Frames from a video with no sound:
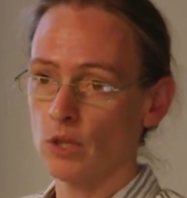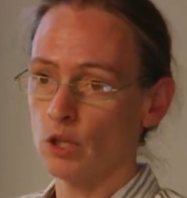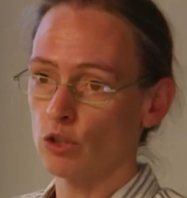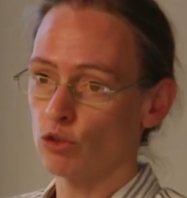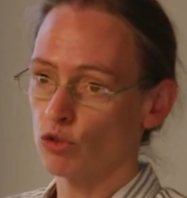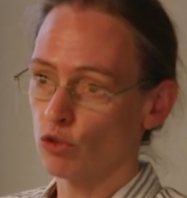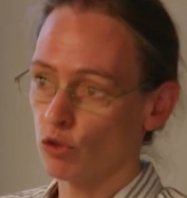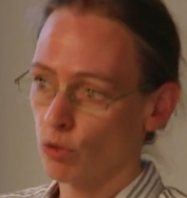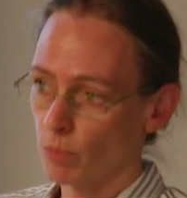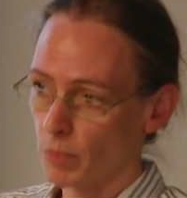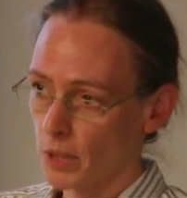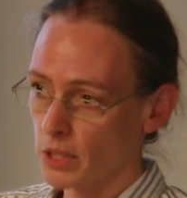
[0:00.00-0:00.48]

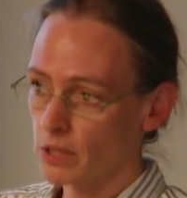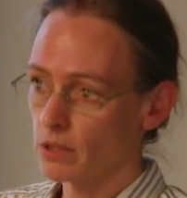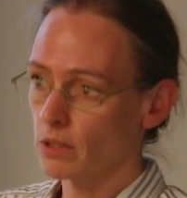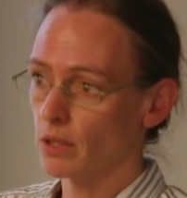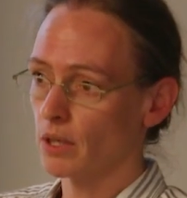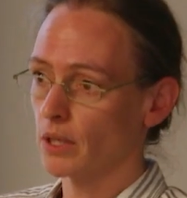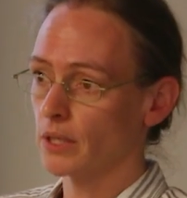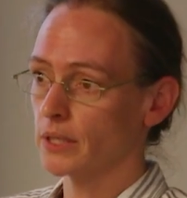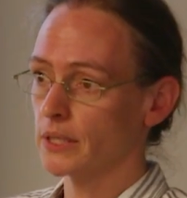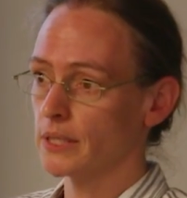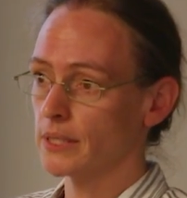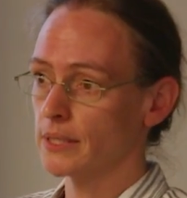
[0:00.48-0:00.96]

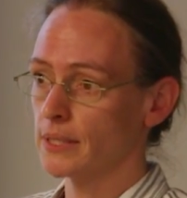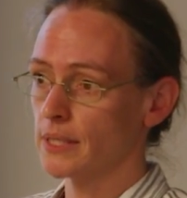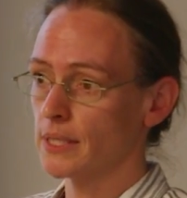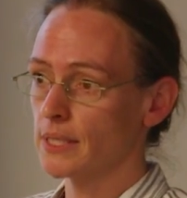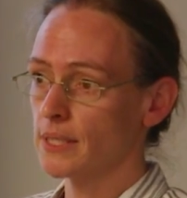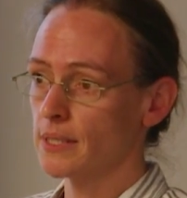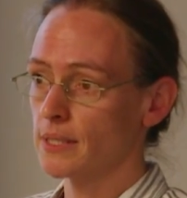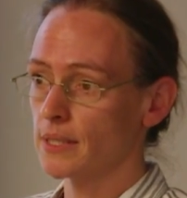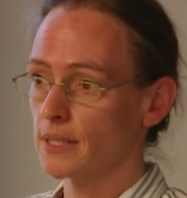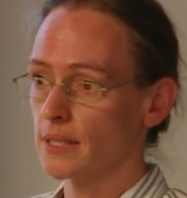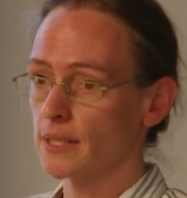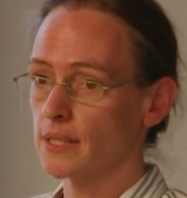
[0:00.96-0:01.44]
neuromuscular
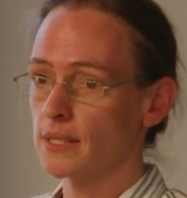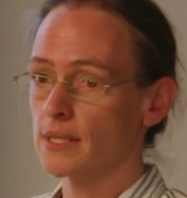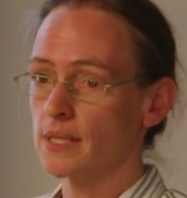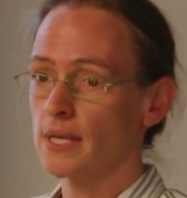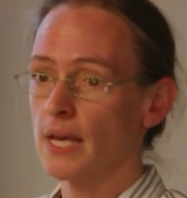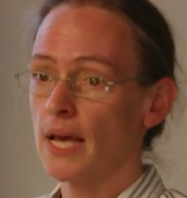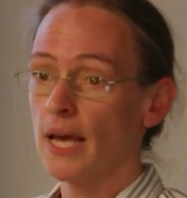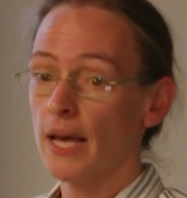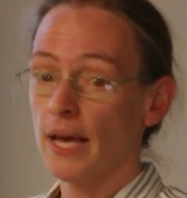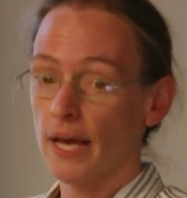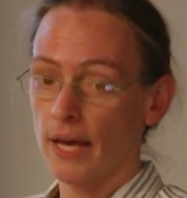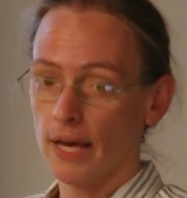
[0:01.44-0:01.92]

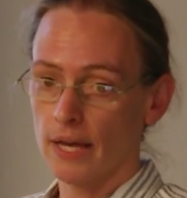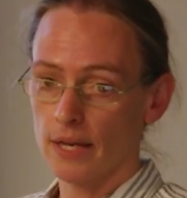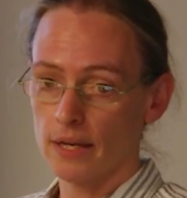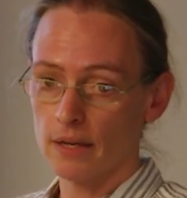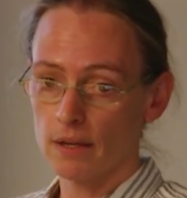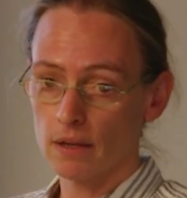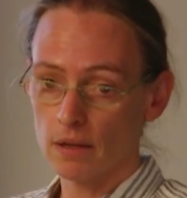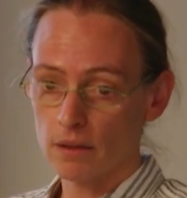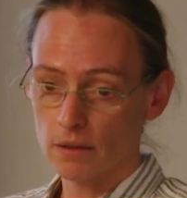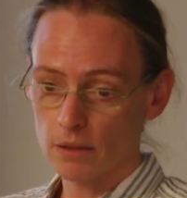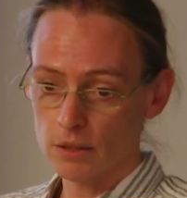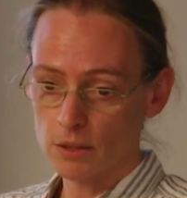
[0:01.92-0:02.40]
diseases,
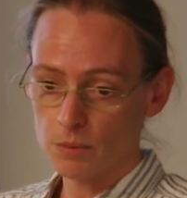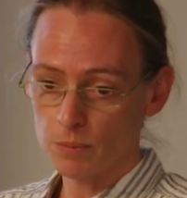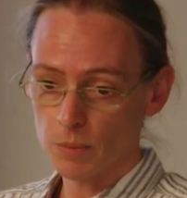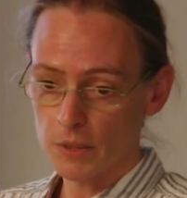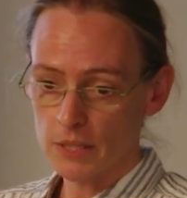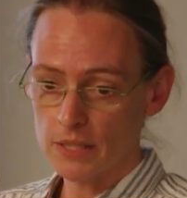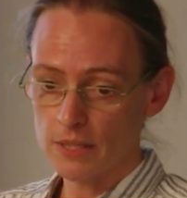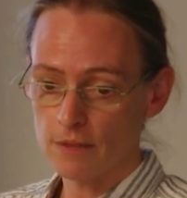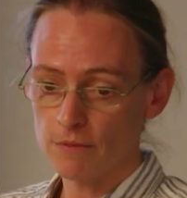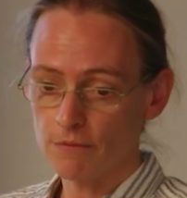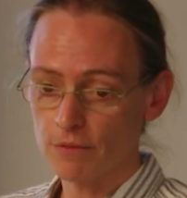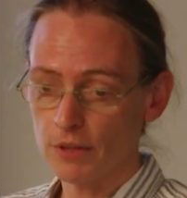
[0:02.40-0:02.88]
and
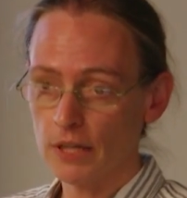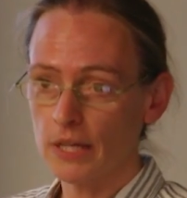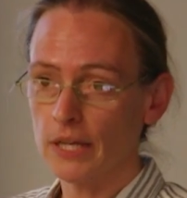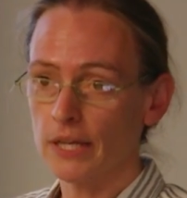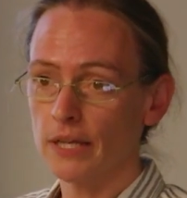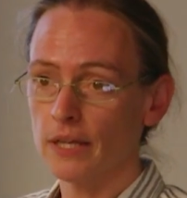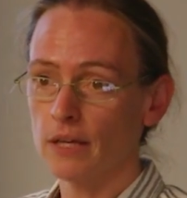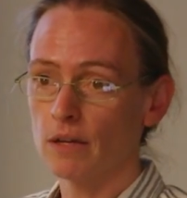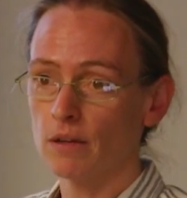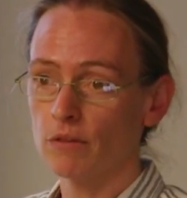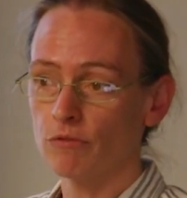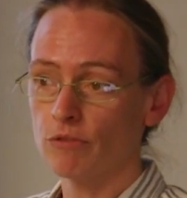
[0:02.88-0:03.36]

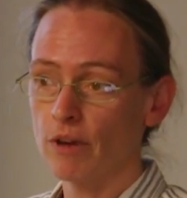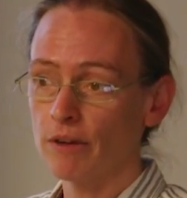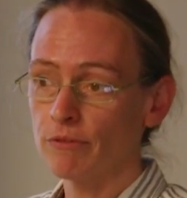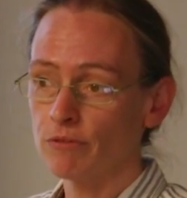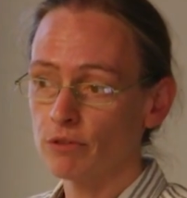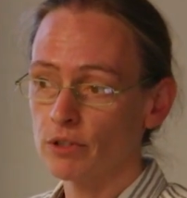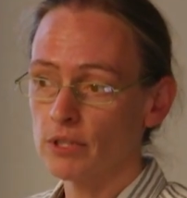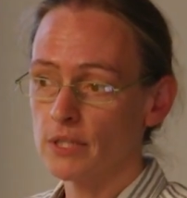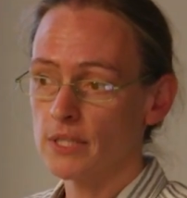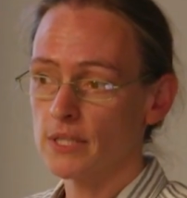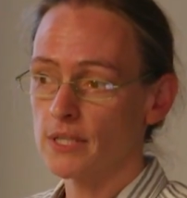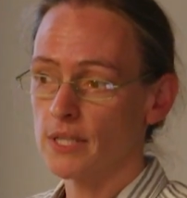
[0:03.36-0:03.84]
specifically a
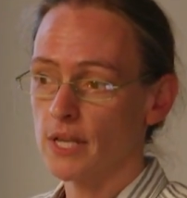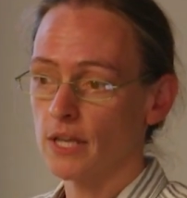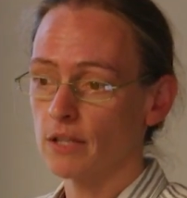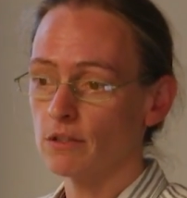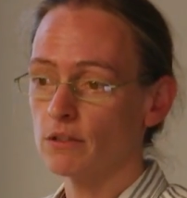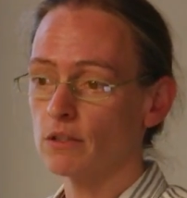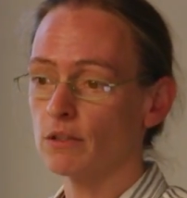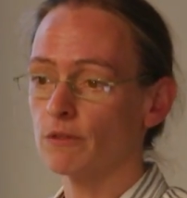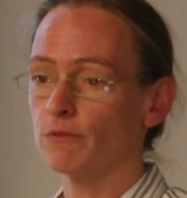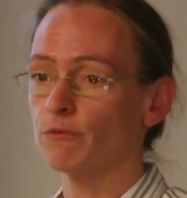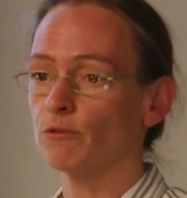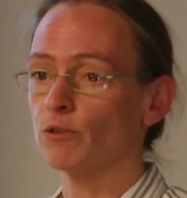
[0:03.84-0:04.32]
reference
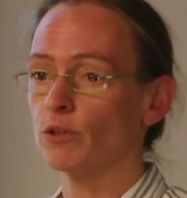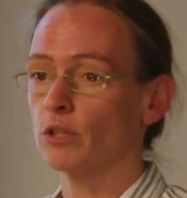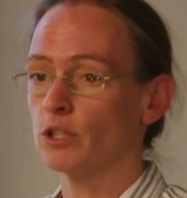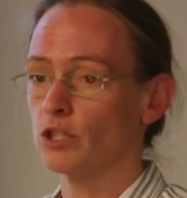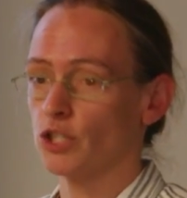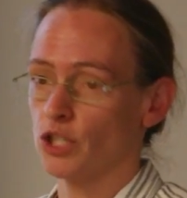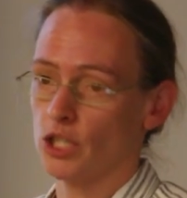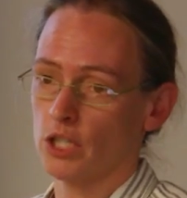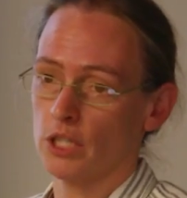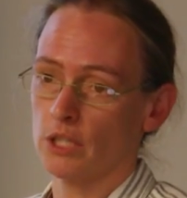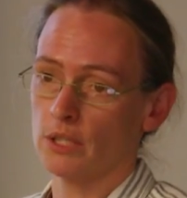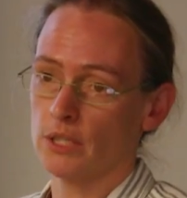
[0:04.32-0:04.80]
center for the
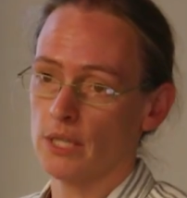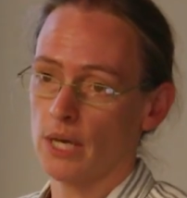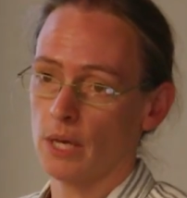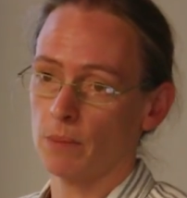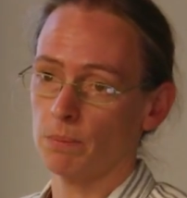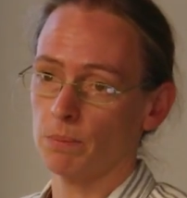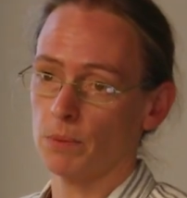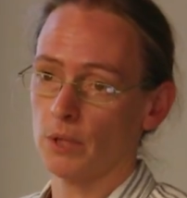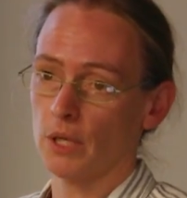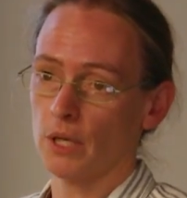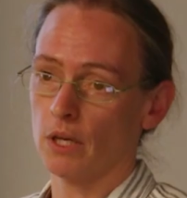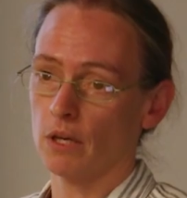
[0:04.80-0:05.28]

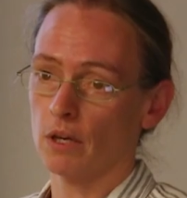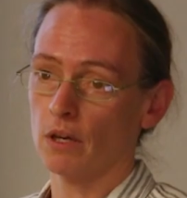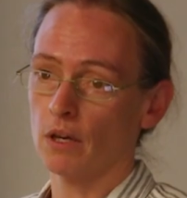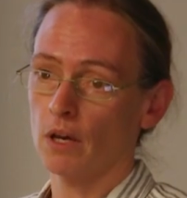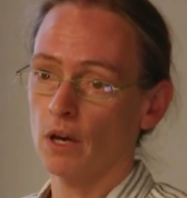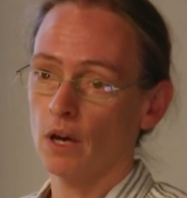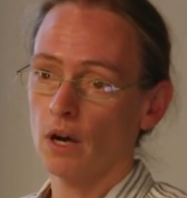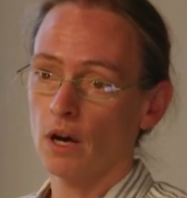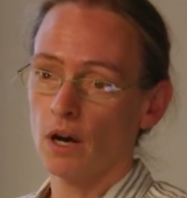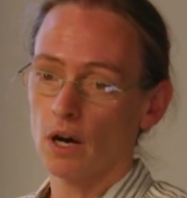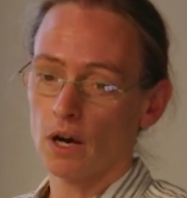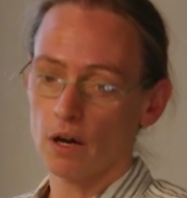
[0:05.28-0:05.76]
genotyping
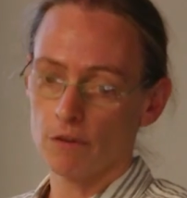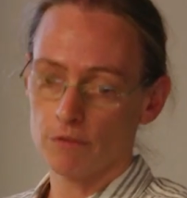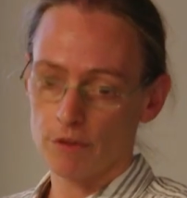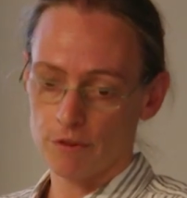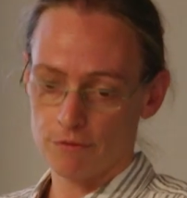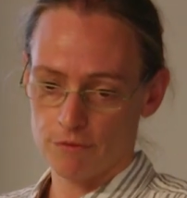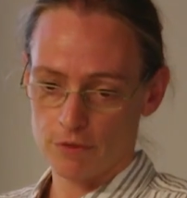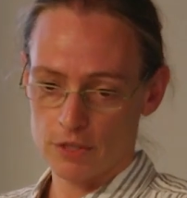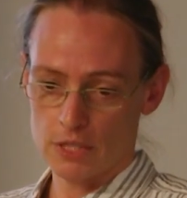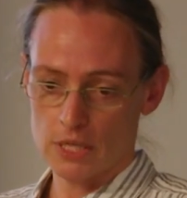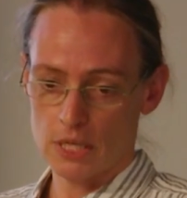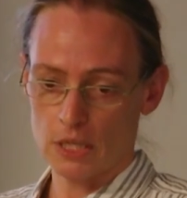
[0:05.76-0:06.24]
of
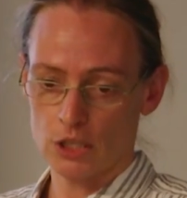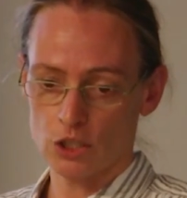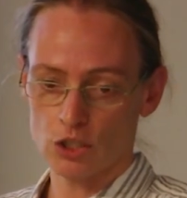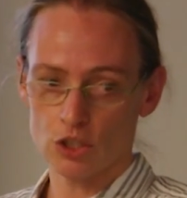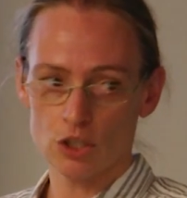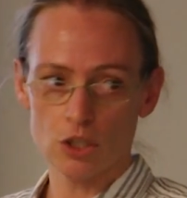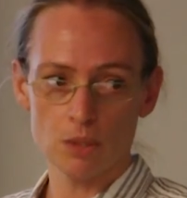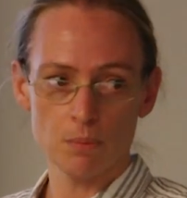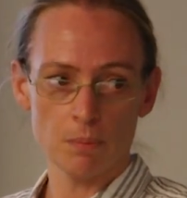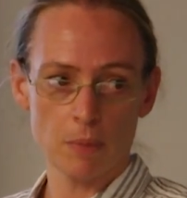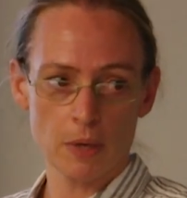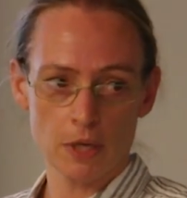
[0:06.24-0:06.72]

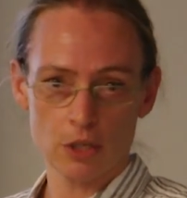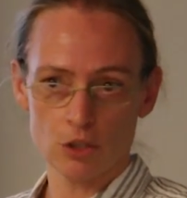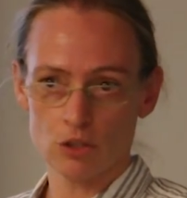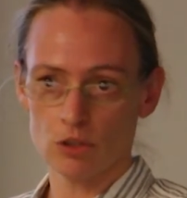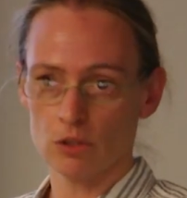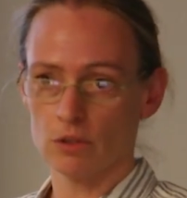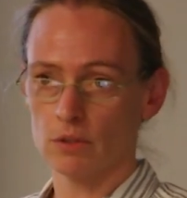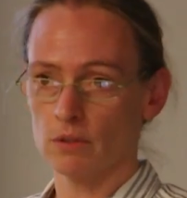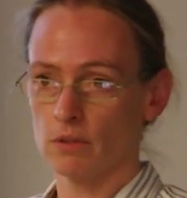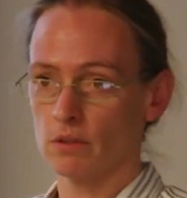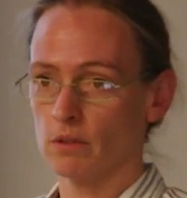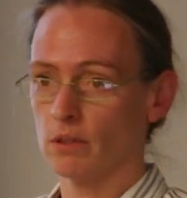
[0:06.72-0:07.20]
FSHD
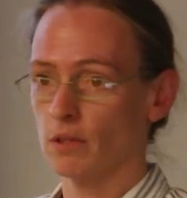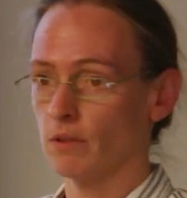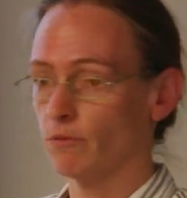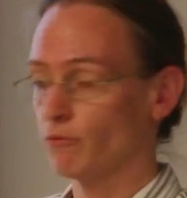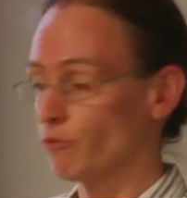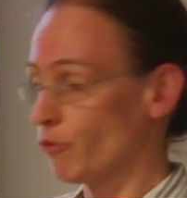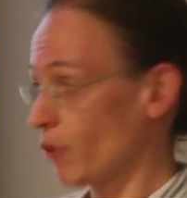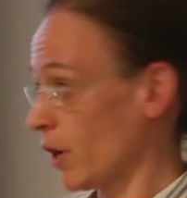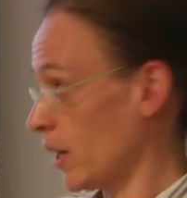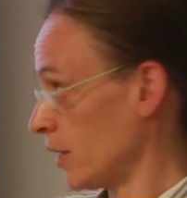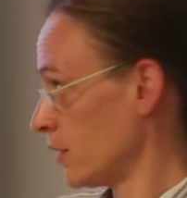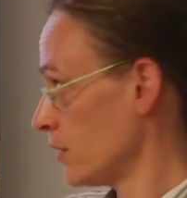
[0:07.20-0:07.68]
patients in
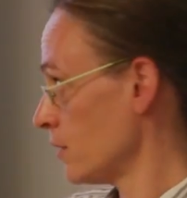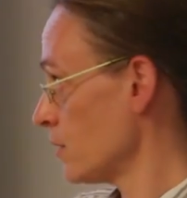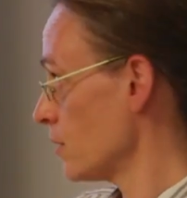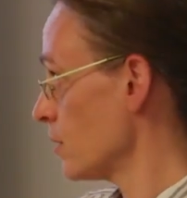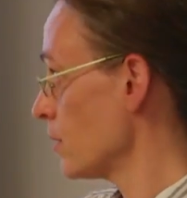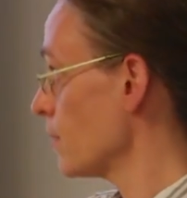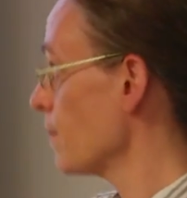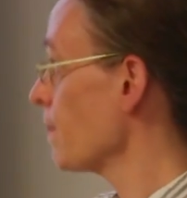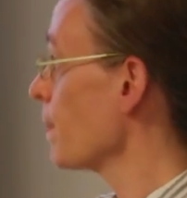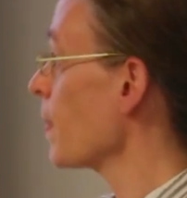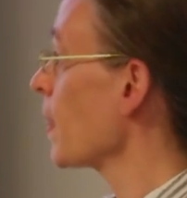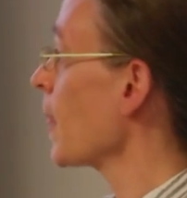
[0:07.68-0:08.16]

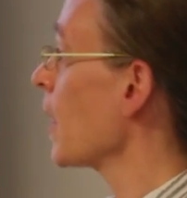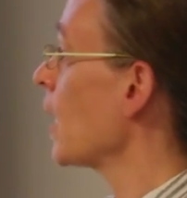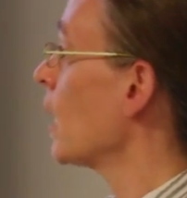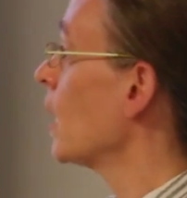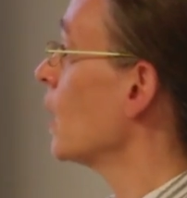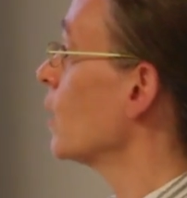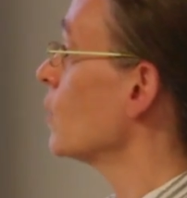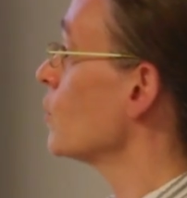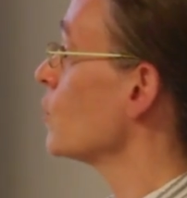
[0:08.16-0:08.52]
France.